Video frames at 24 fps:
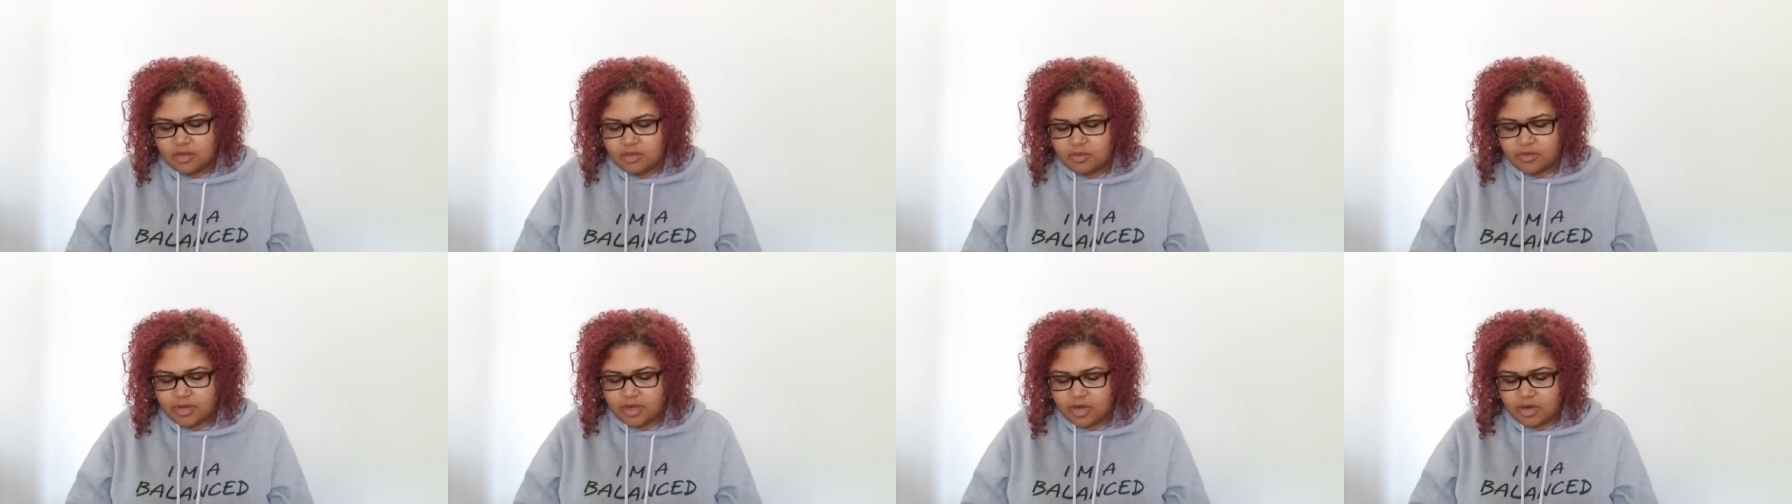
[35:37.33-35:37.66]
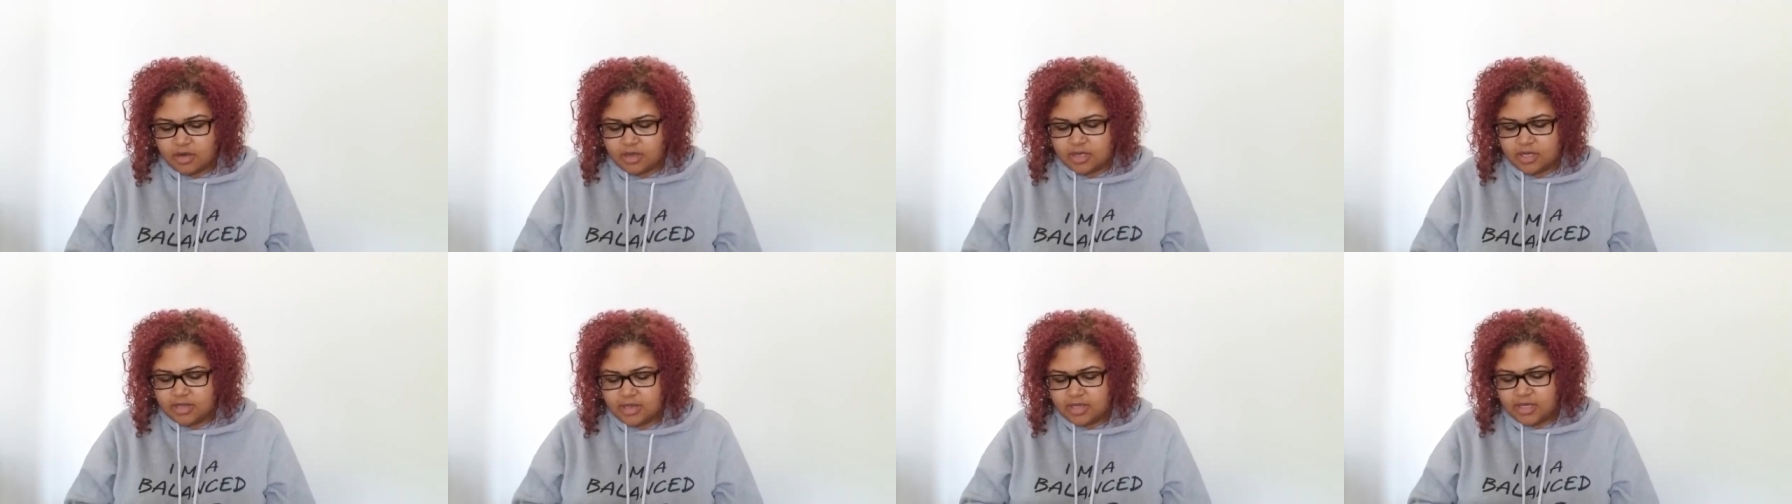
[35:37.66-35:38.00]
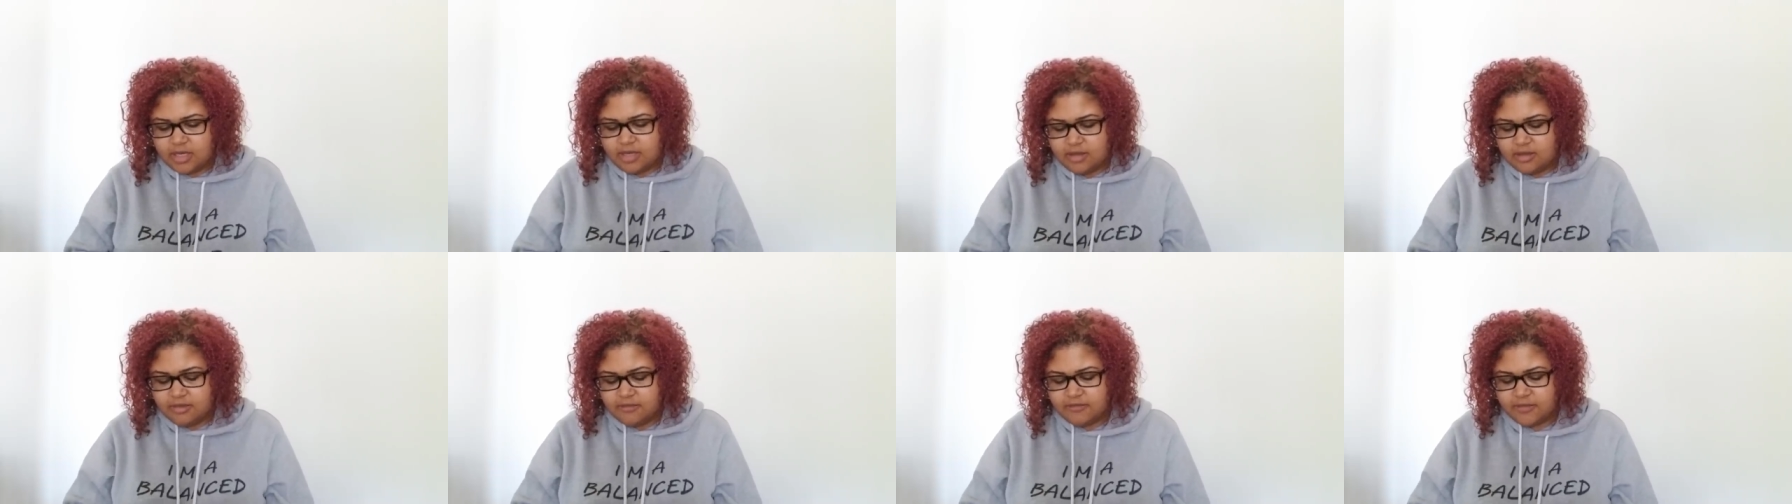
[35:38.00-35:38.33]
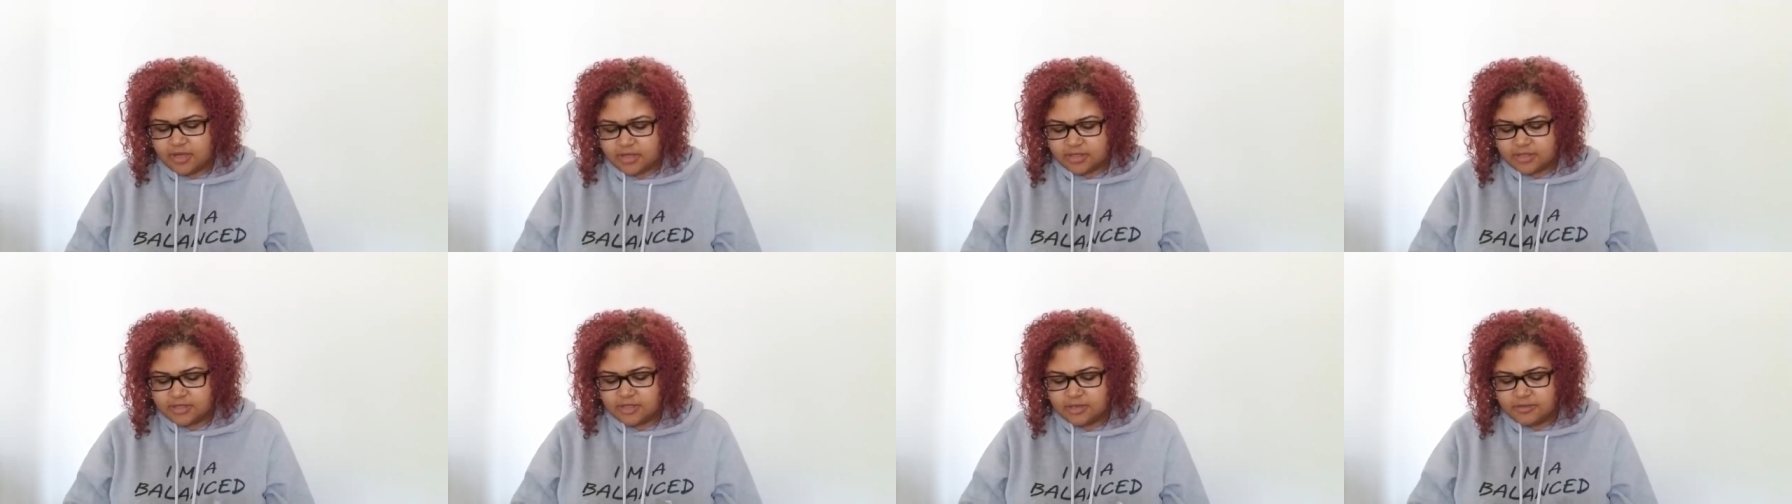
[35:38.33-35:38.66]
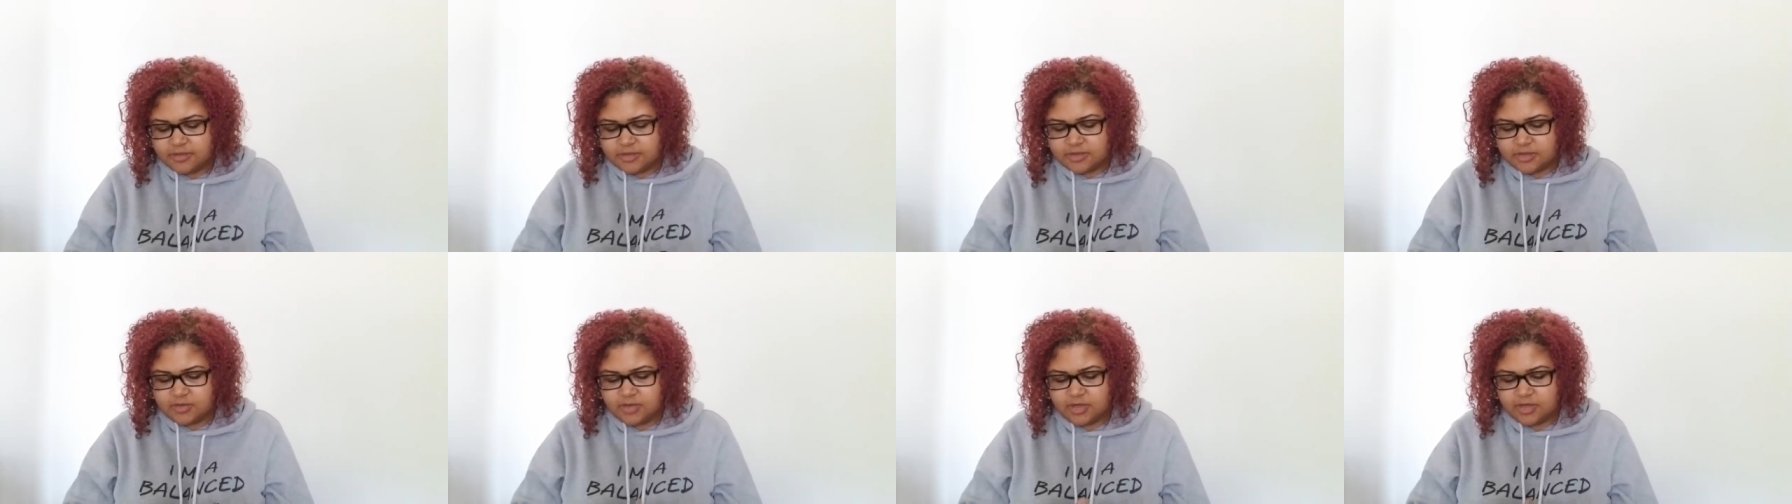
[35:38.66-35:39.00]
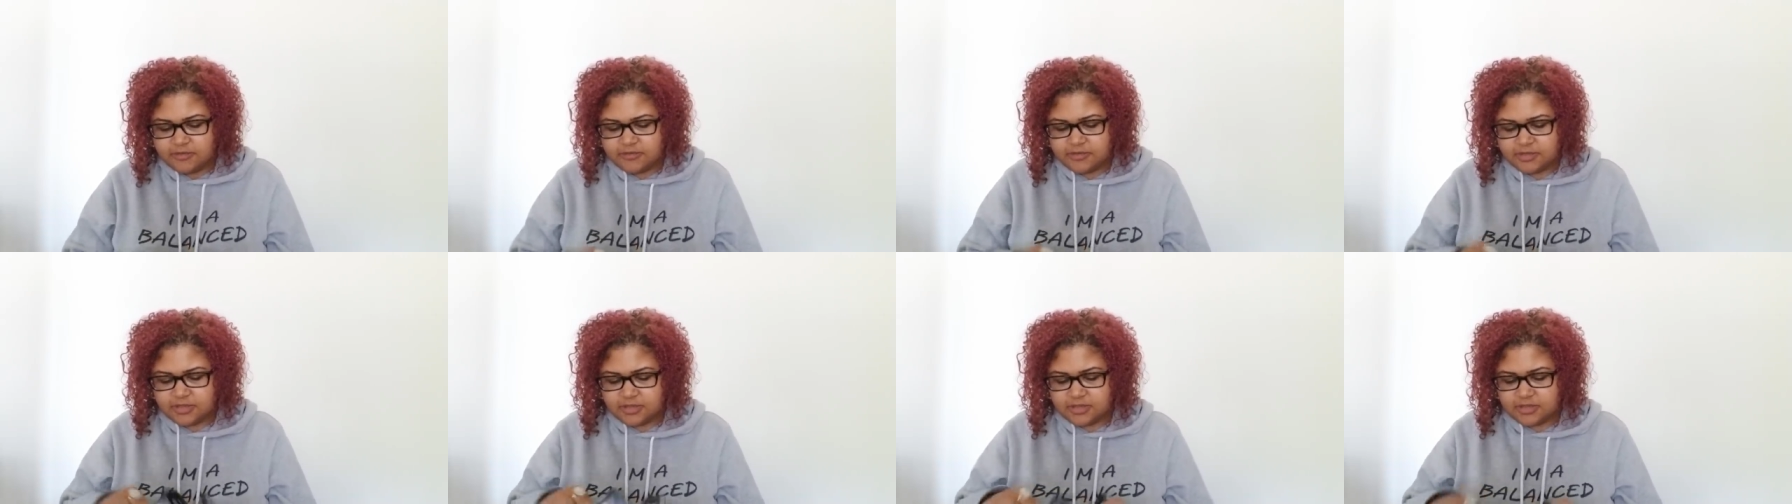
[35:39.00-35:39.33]
Regarding love, October
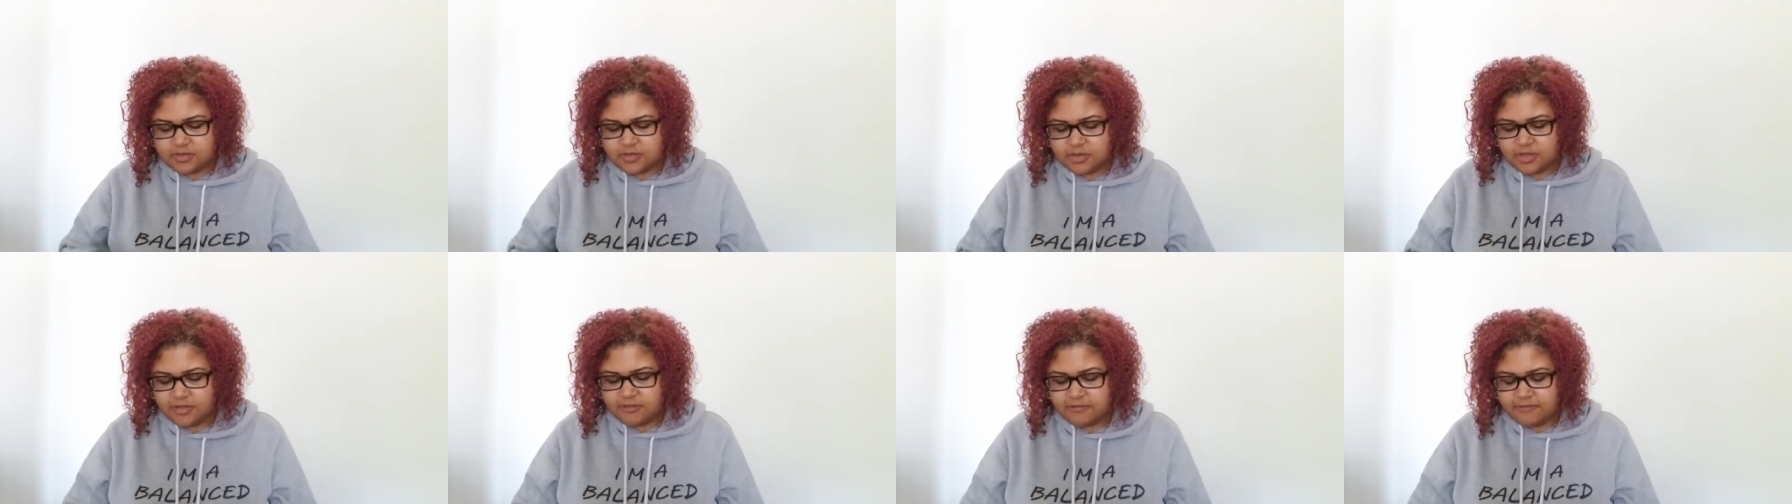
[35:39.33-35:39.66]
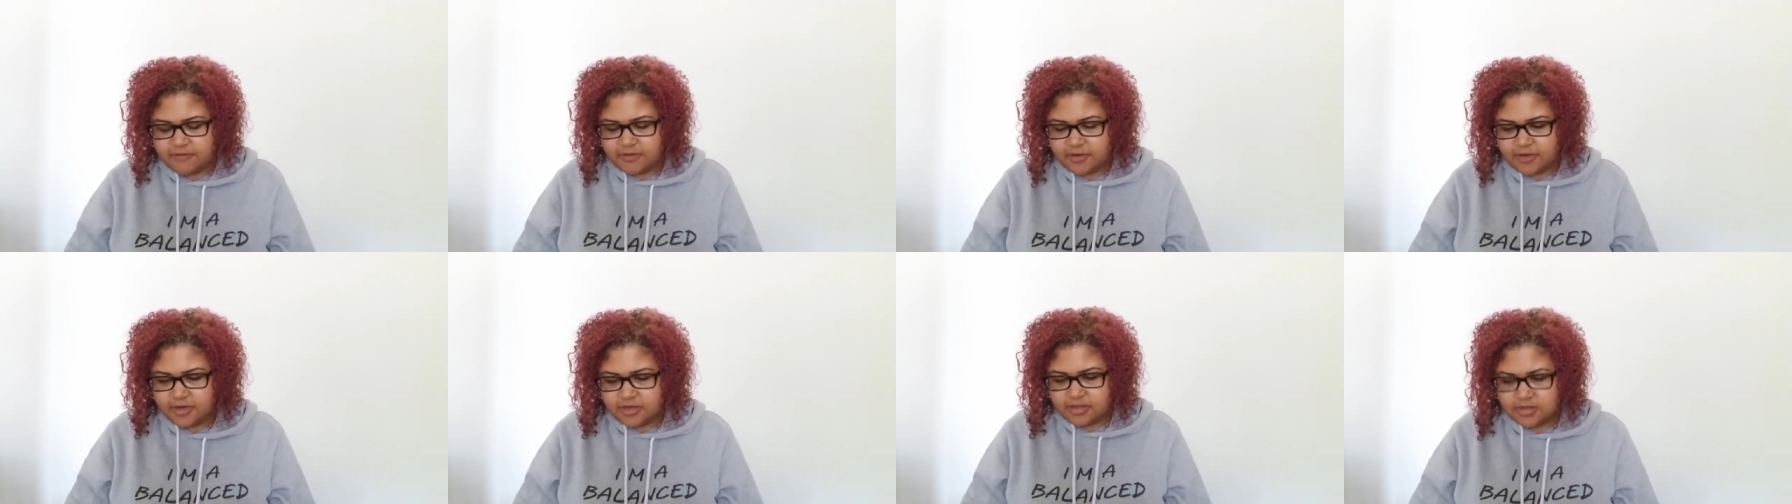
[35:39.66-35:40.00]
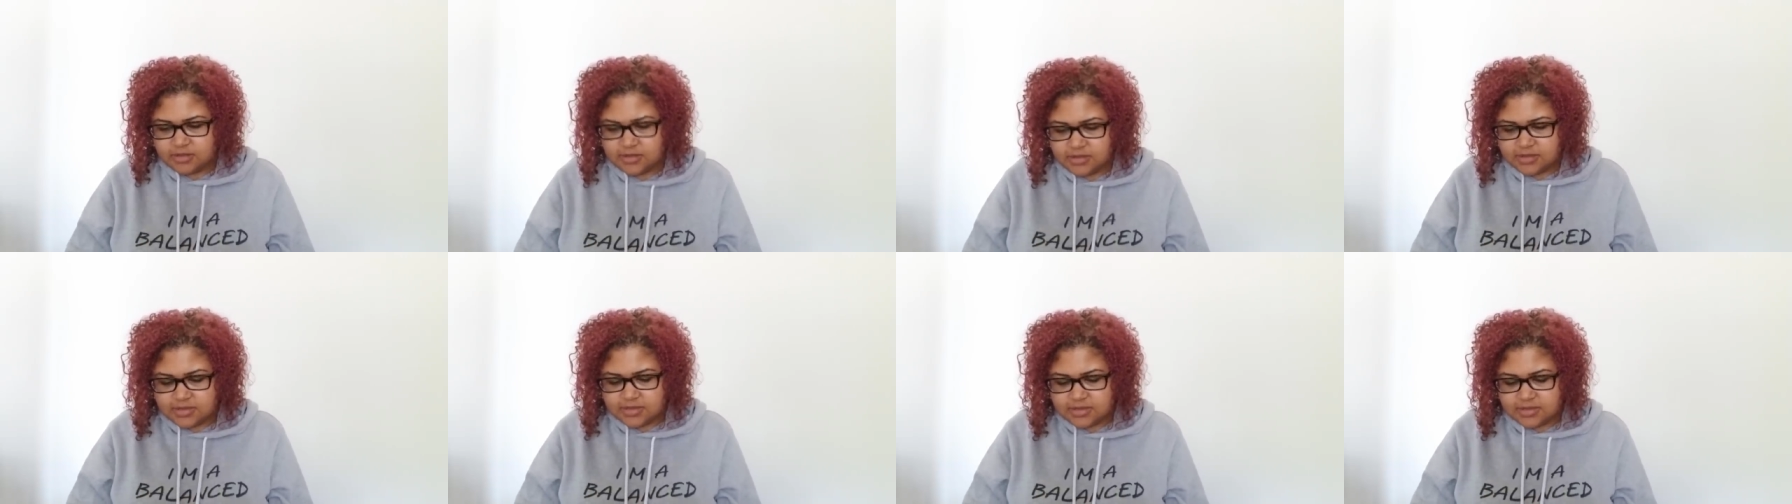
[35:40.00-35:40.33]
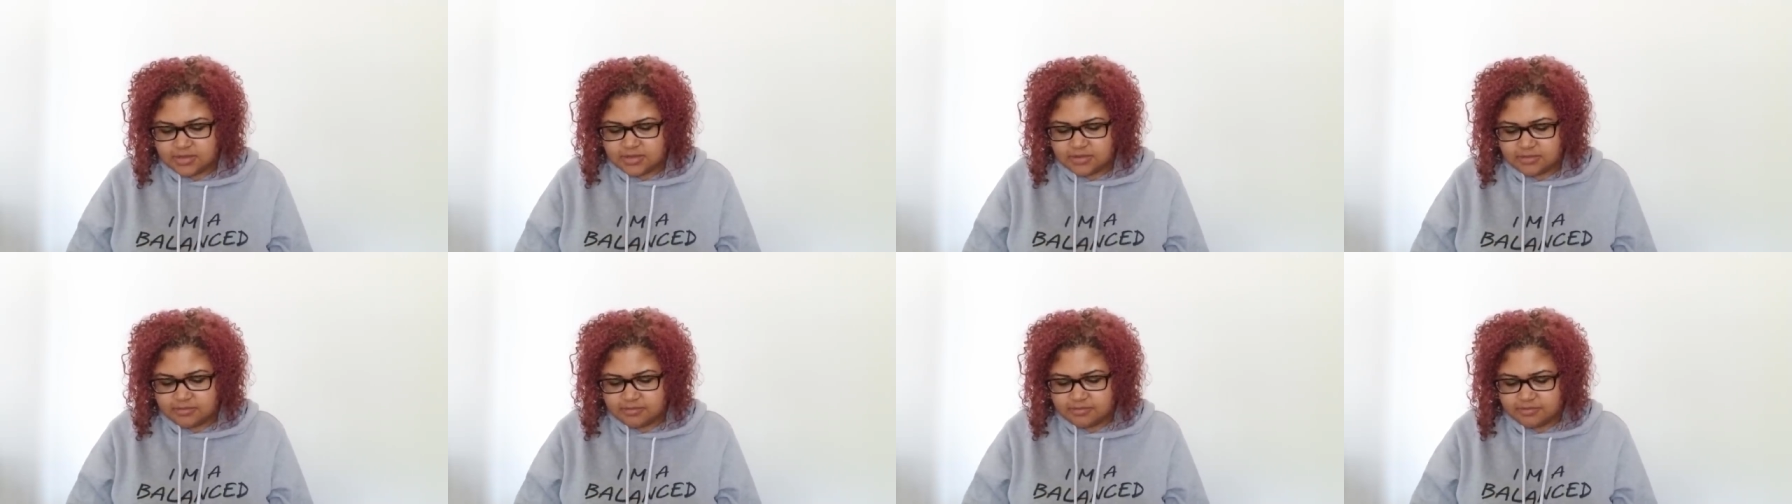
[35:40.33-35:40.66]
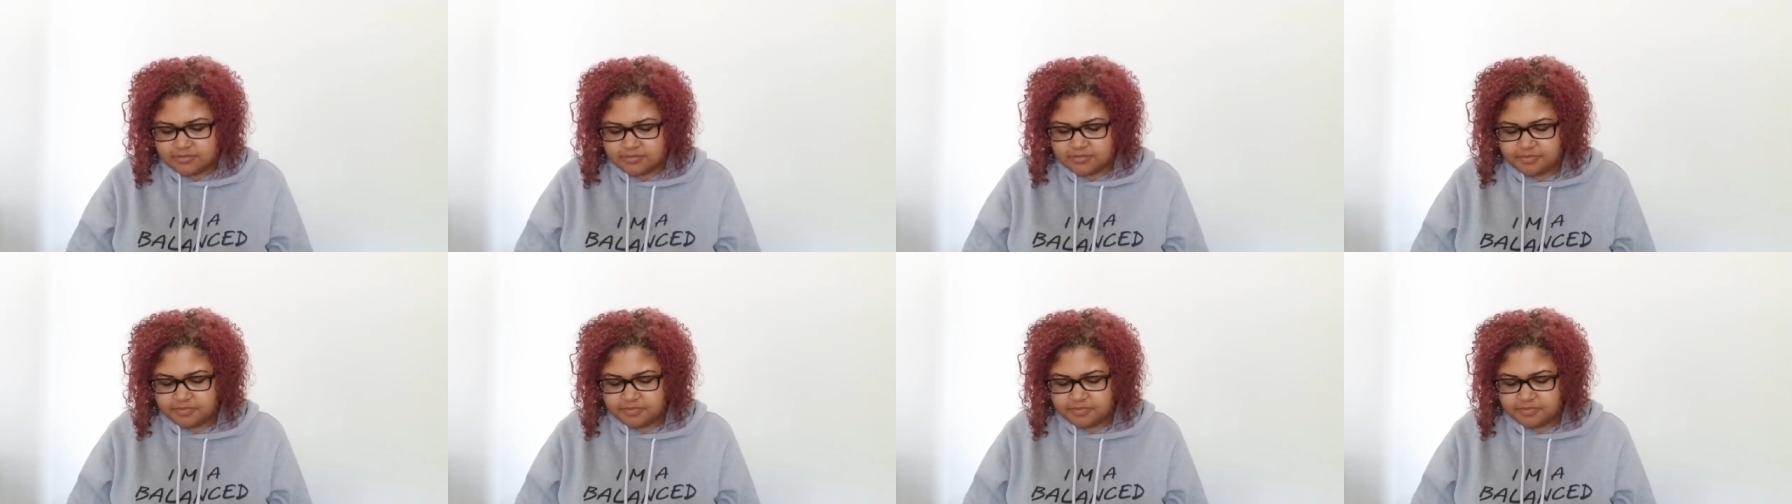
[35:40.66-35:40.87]
12th to the 21st.